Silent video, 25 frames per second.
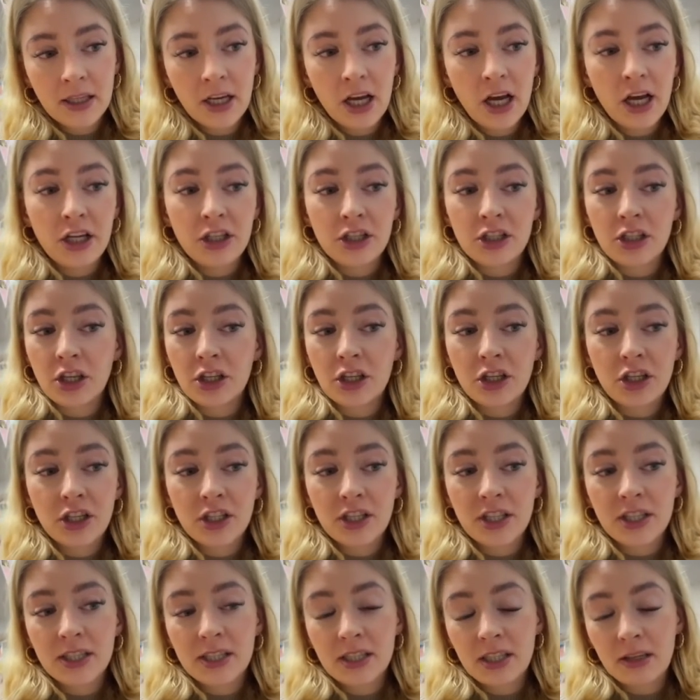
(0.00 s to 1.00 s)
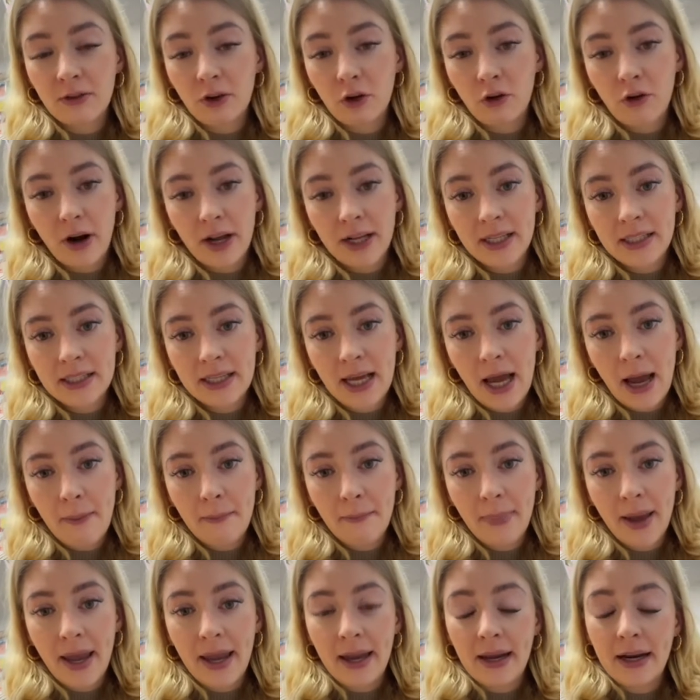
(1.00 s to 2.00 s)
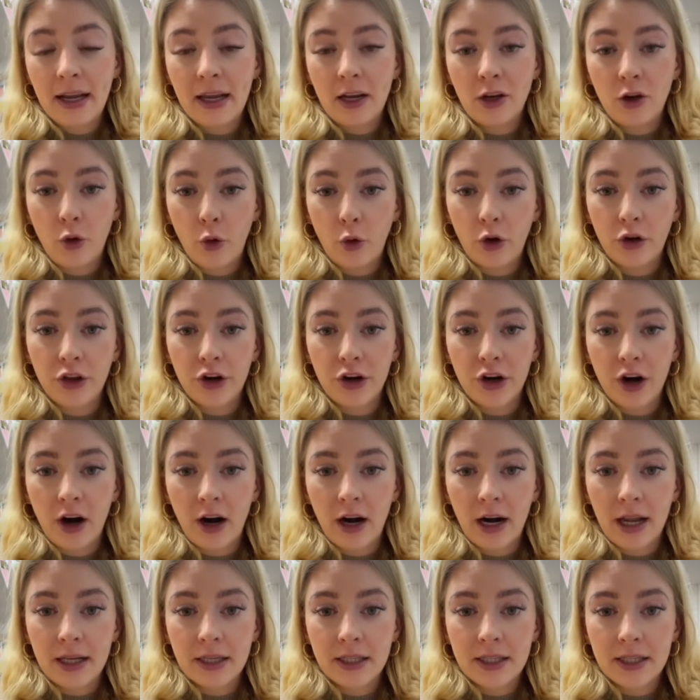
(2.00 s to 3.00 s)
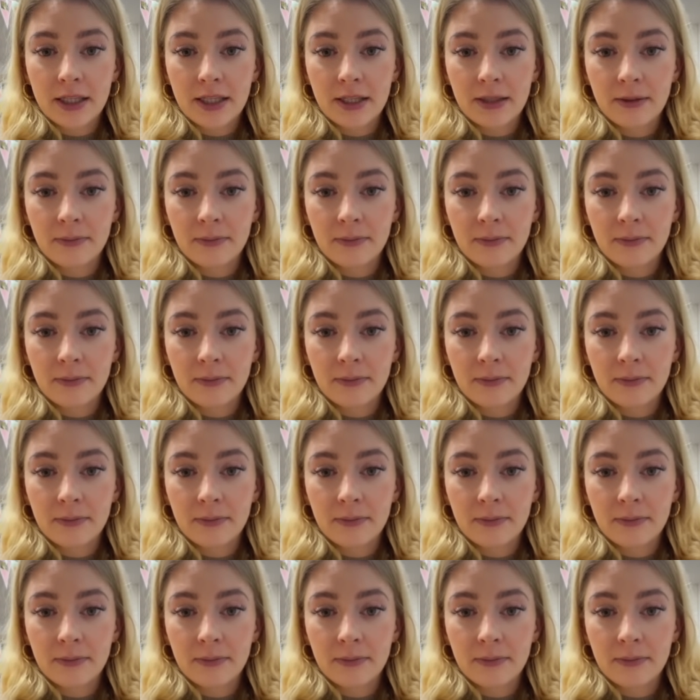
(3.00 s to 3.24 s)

such as the Civil Rights Campaign in Northern Ireland.